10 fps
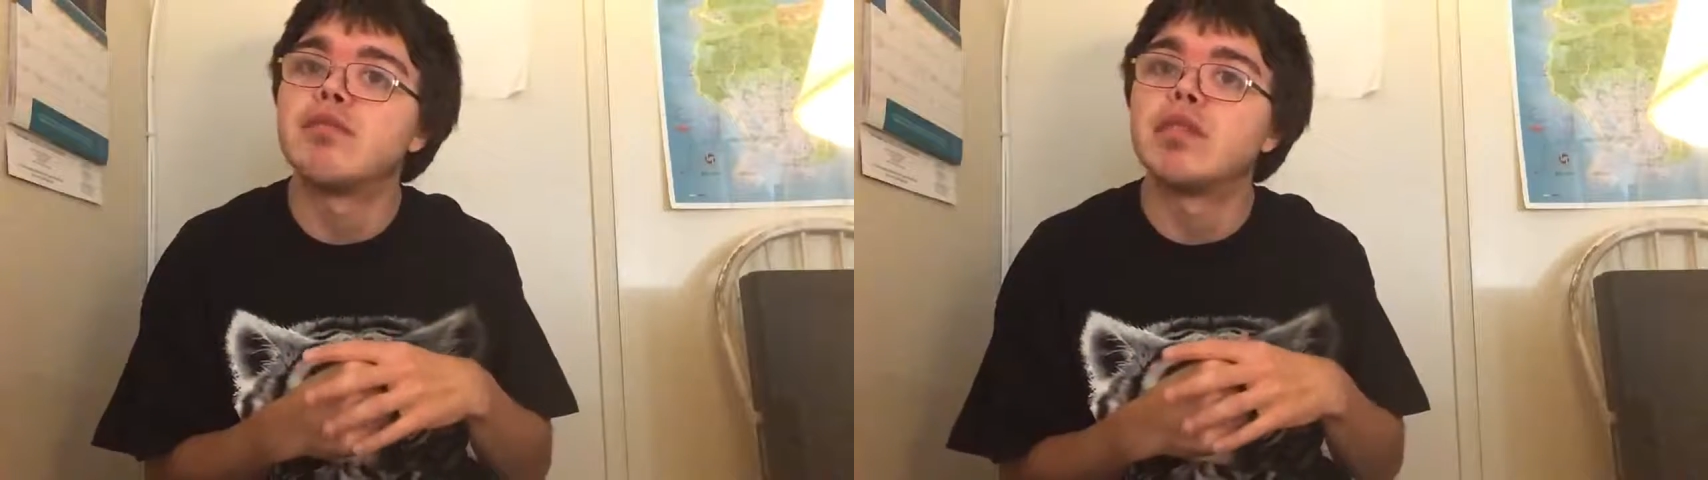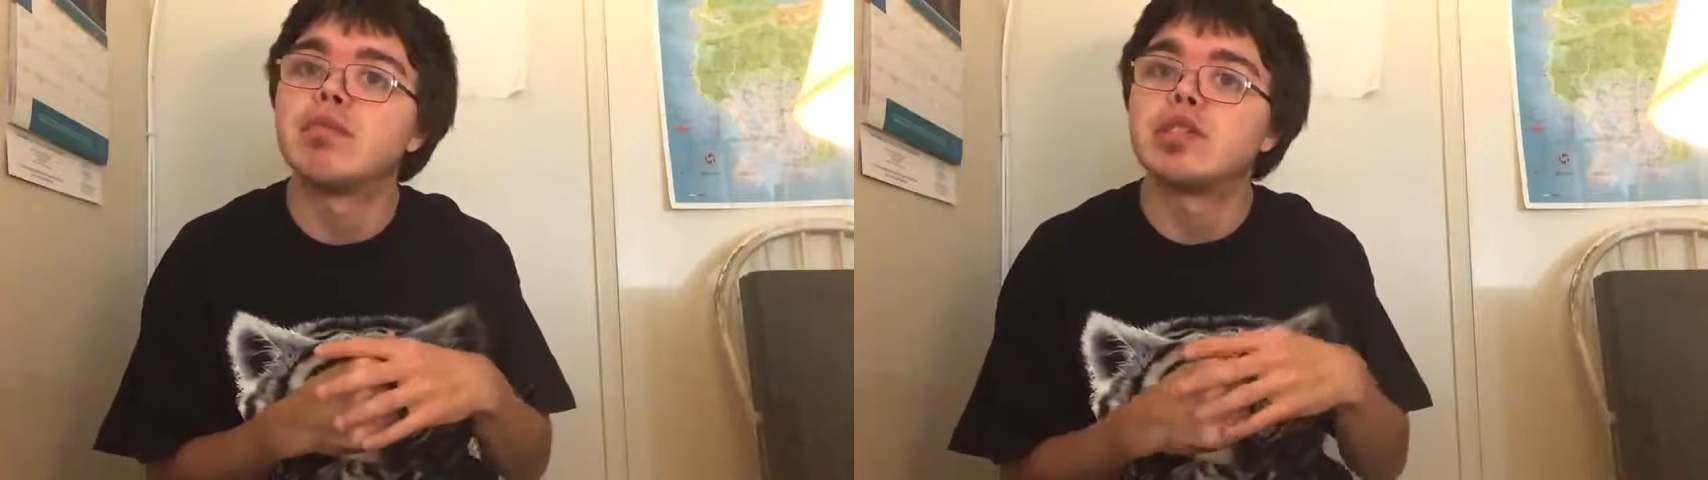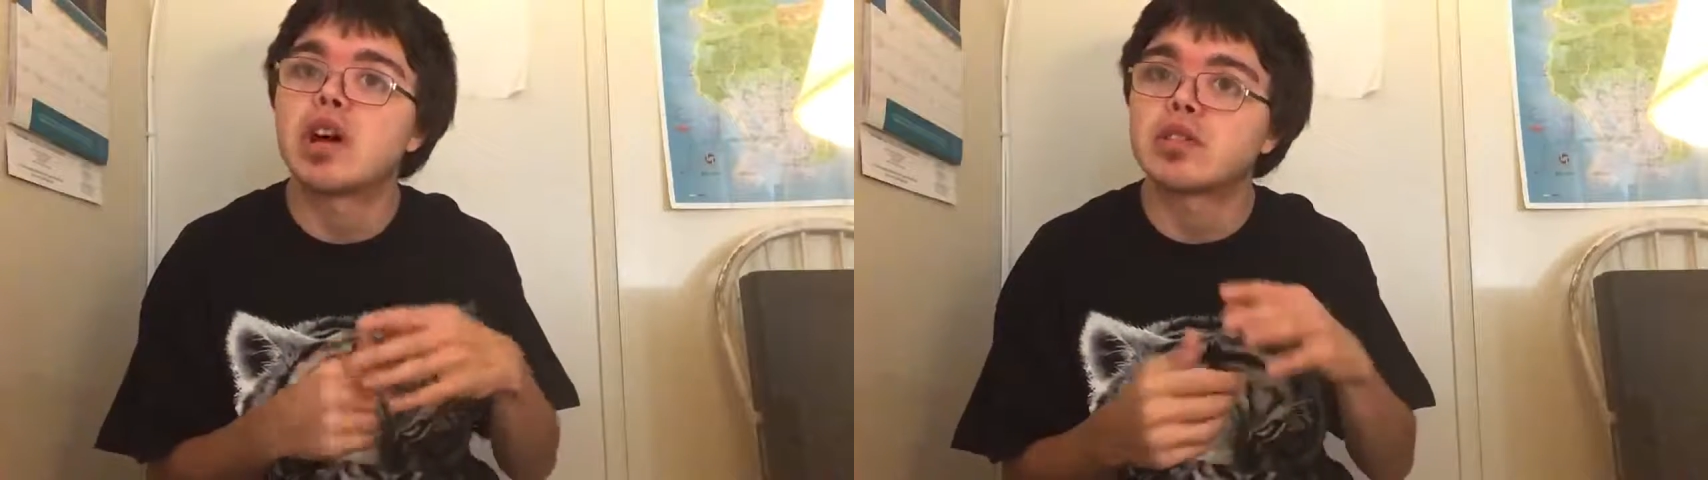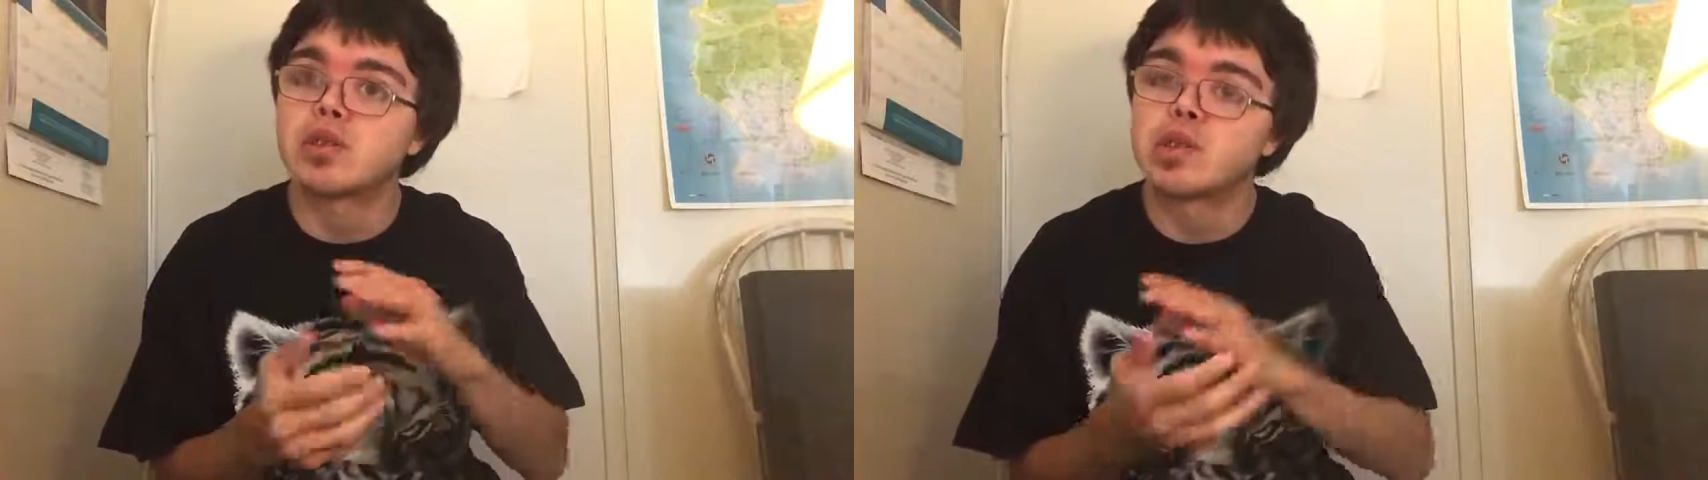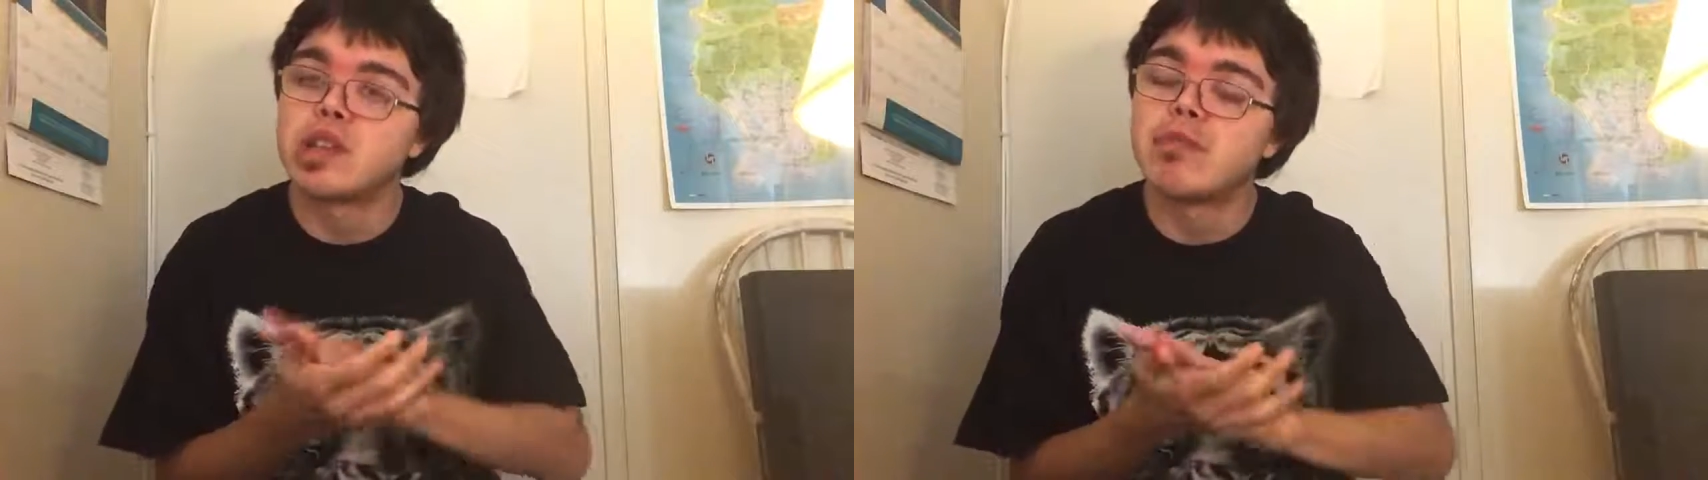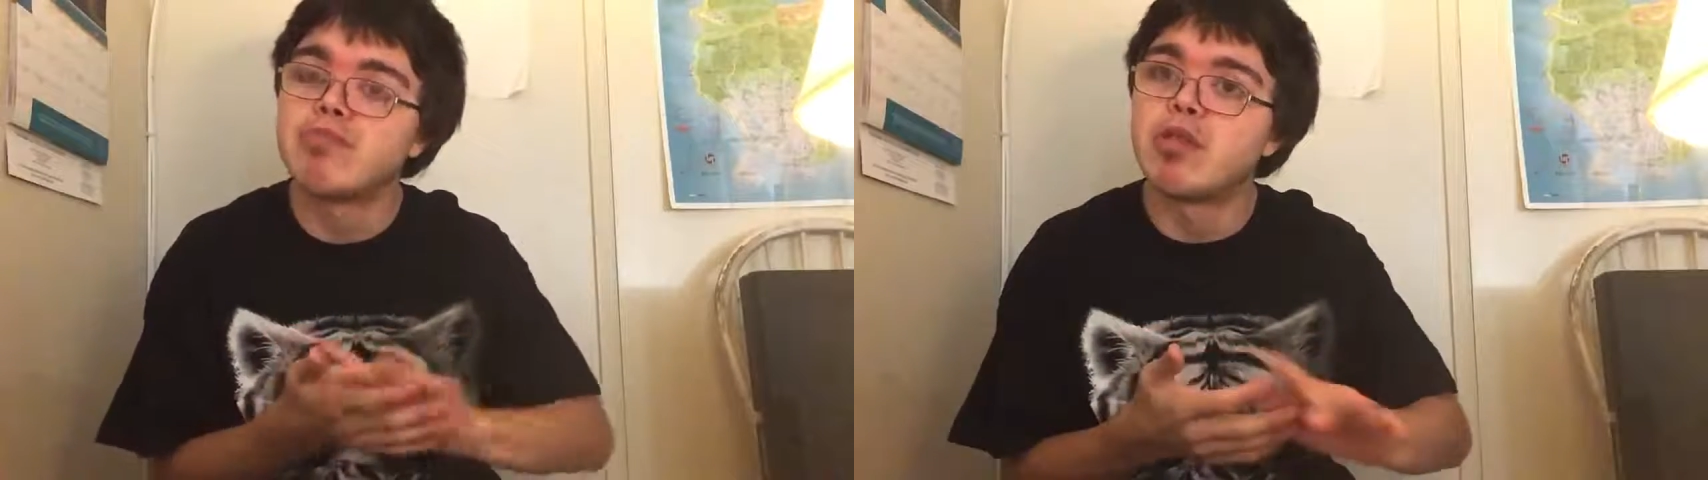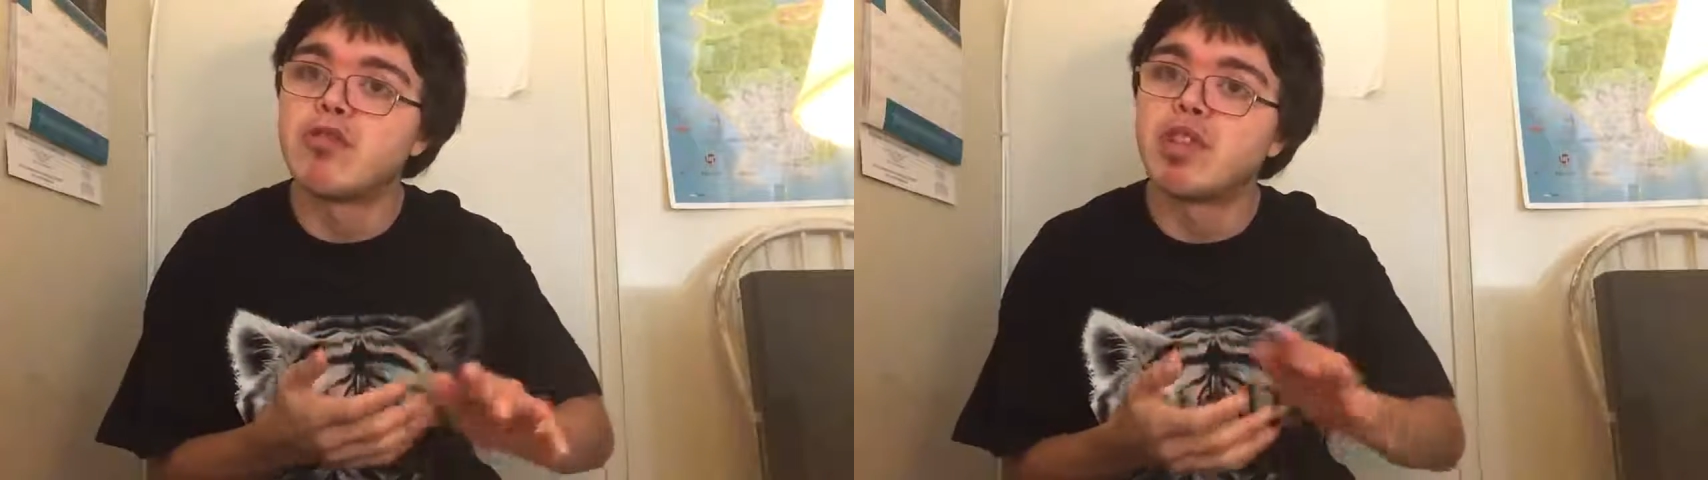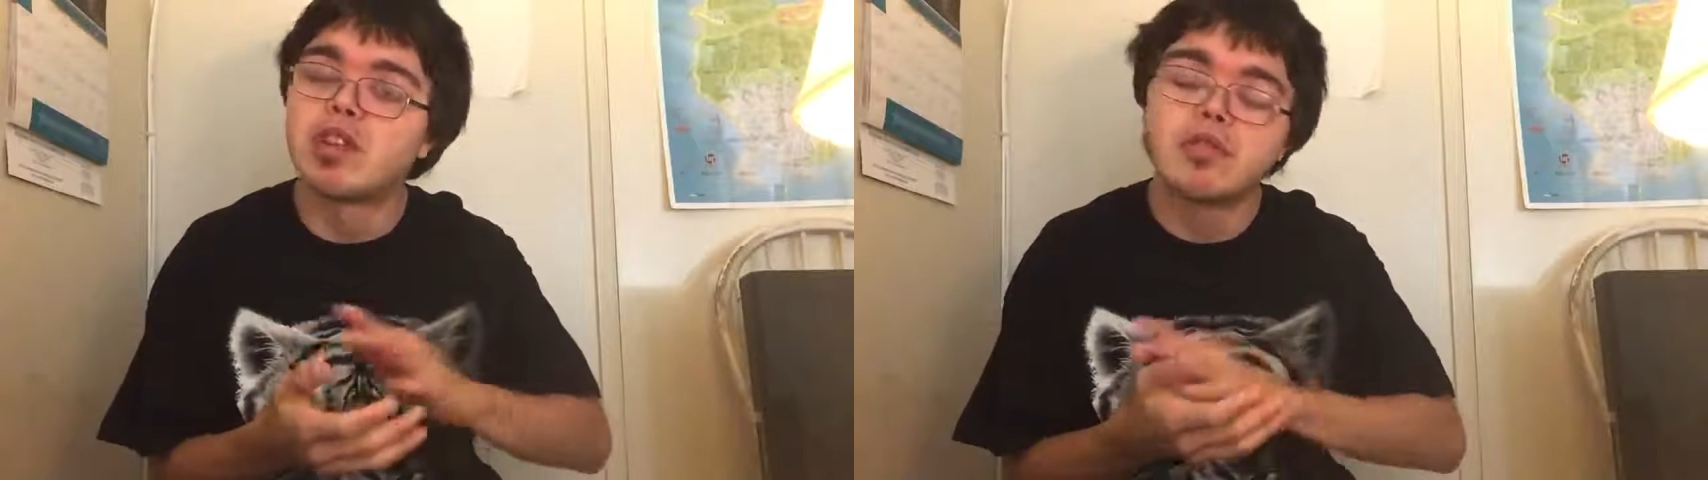seen from the Dr.
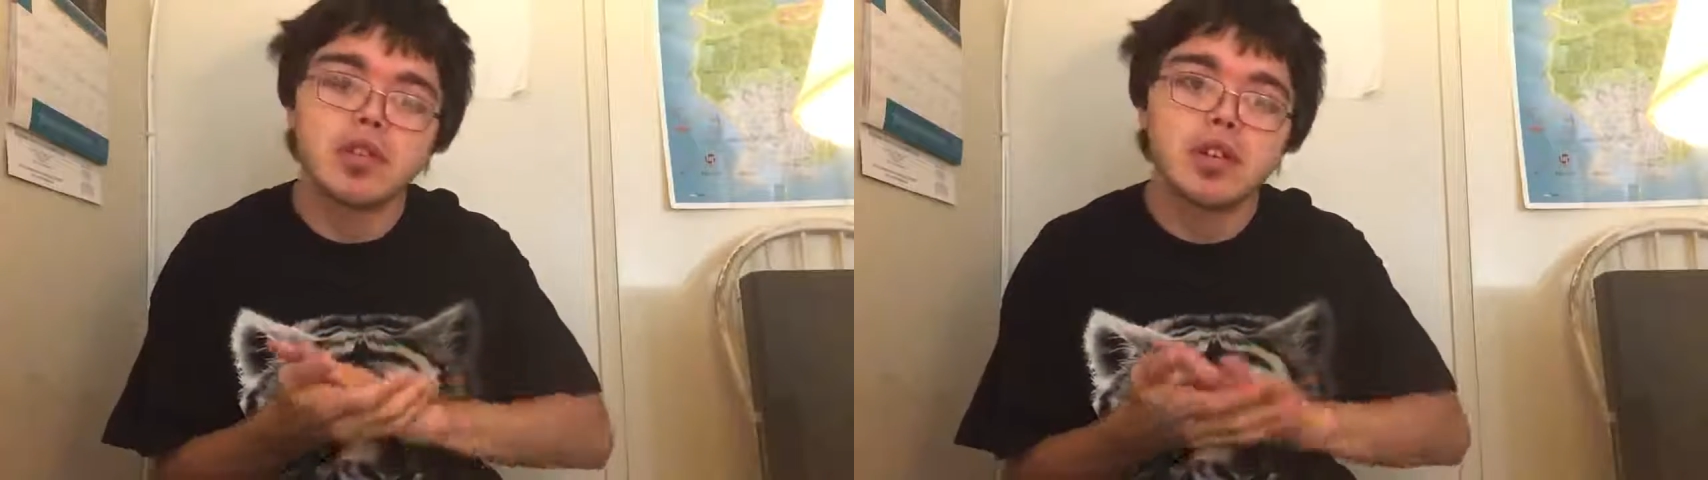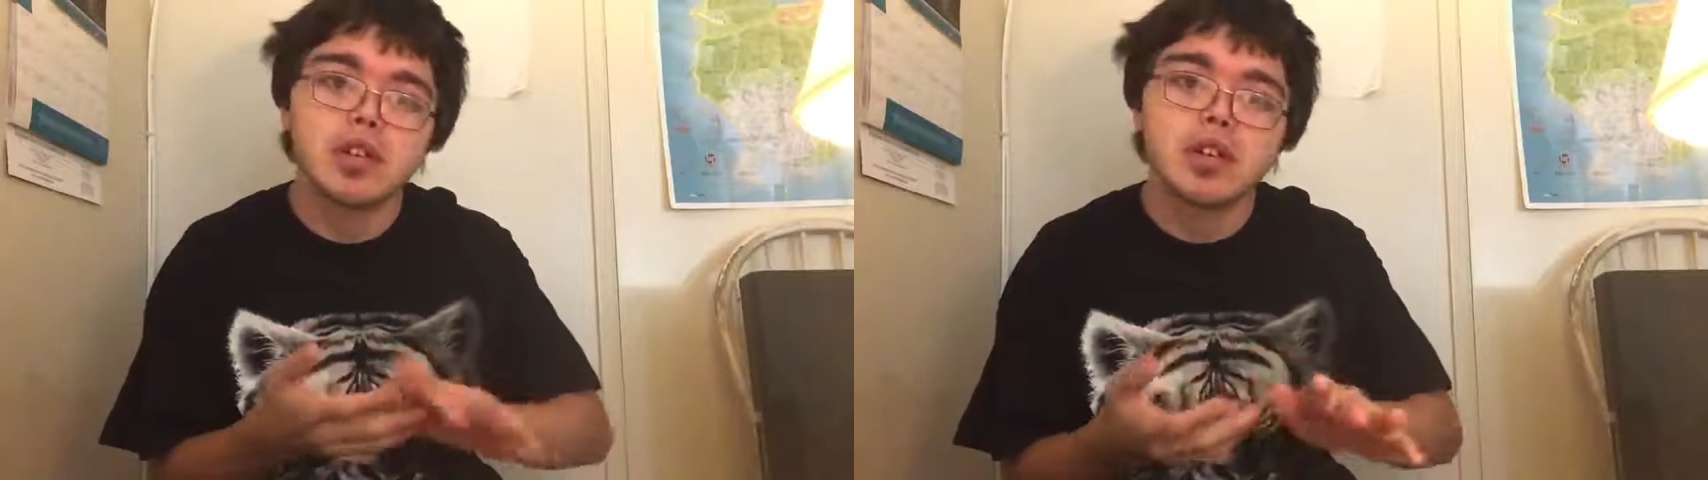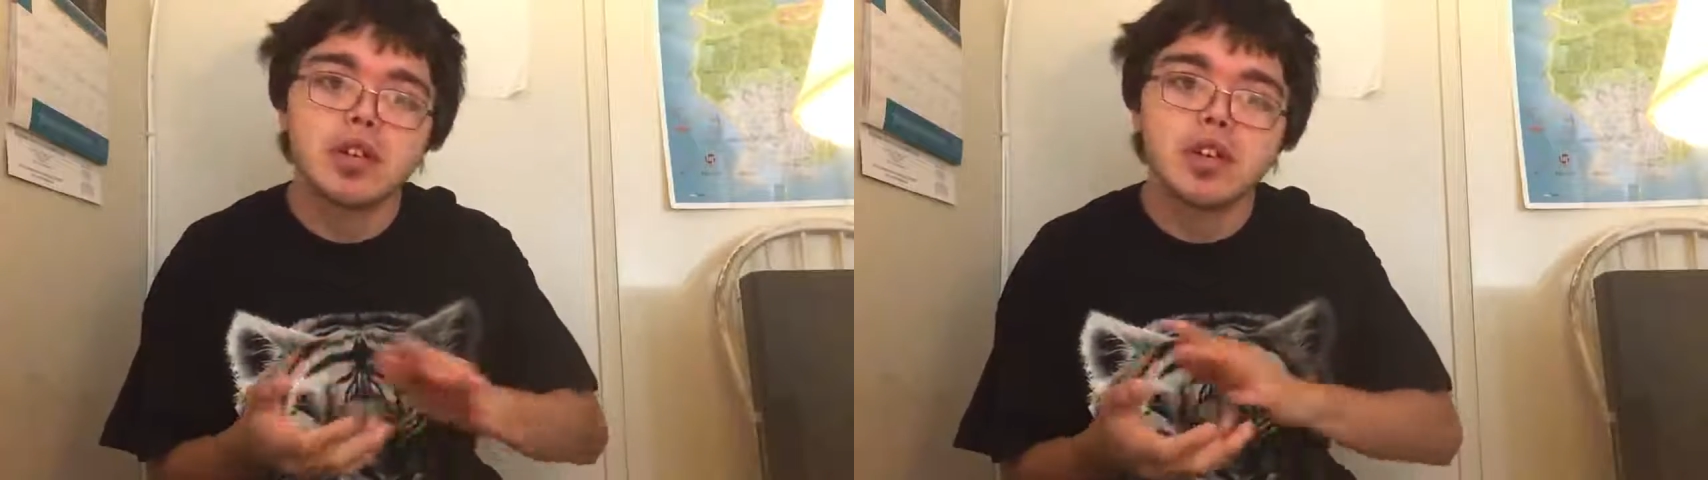Sleep movie.